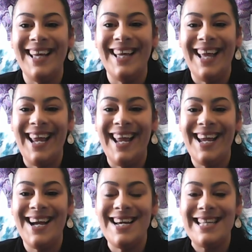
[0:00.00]
Hey
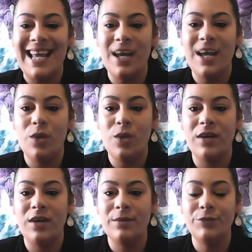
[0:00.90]
guys, and
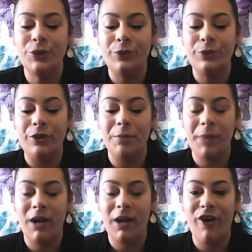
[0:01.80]
welcome to your
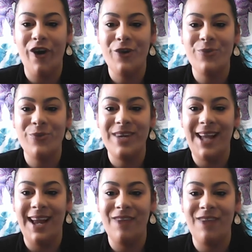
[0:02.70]
pick a card
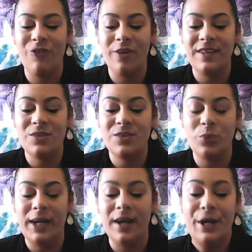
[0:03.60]
reading for this
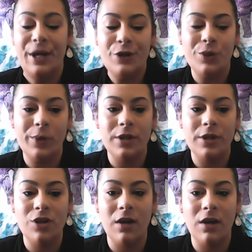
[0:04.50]
week. So, we're going to
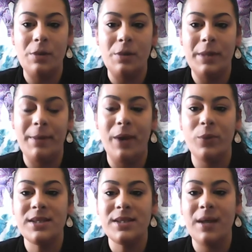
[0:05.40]
talk a little bit about
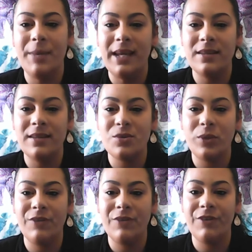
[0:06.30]
what's coming in this week
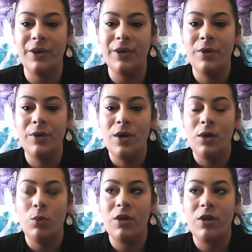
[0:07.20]
for you.
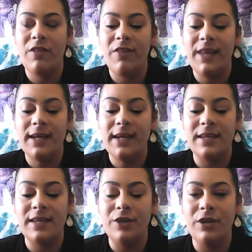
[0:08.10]
What are the things
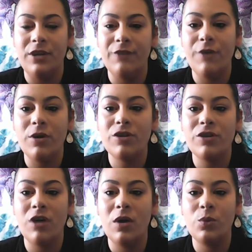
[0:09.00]
that you need to focus
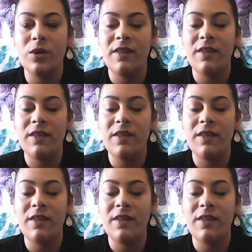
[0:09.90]
on? What are the